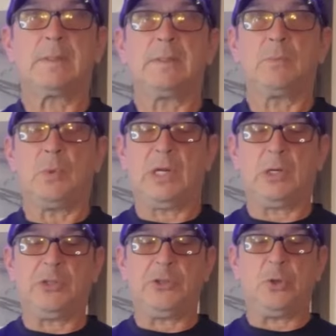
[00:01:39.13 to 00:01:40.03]
What I'm
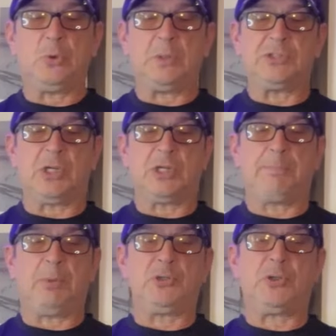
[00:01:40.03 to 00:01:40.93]
going to do is I'm going to
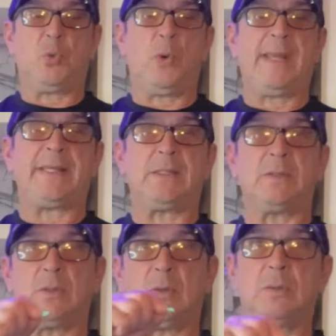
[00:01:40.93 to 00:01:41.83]
put the weight
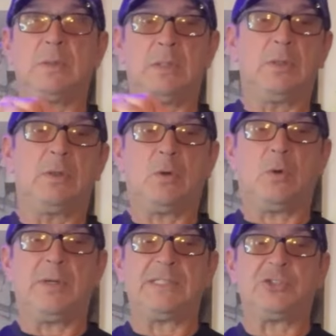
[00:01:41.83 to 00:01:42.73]

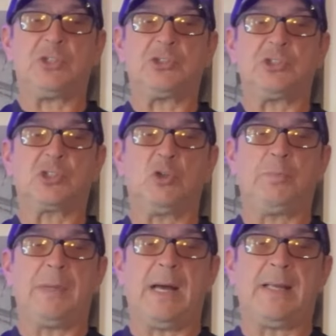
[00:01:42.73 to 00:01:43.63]
on that surgeon's
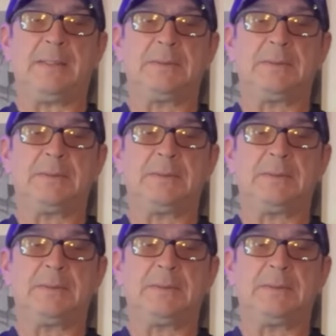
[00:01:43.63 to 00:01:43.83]
loop knot.